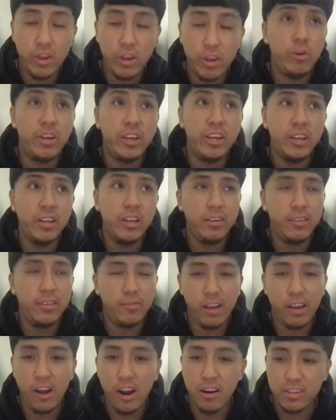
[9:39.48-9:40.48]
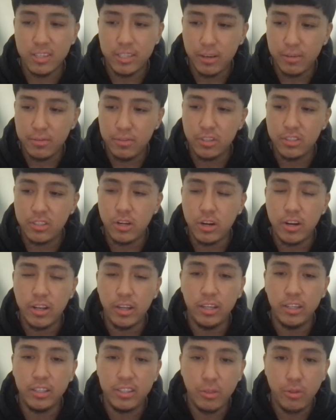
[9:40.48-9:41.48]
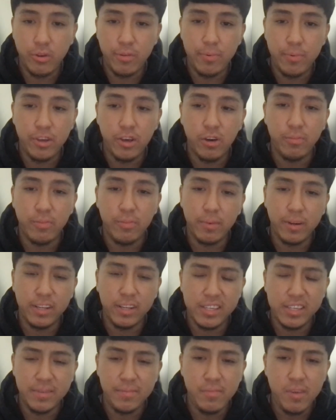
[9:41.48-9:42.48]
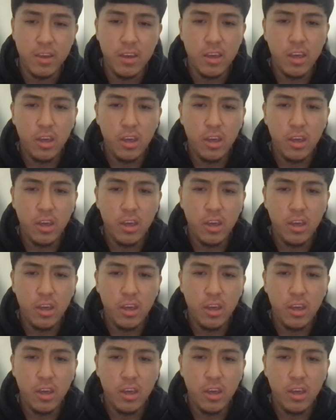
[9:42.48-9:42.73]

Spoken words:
we ourselves are starting a 3PL, me and my team.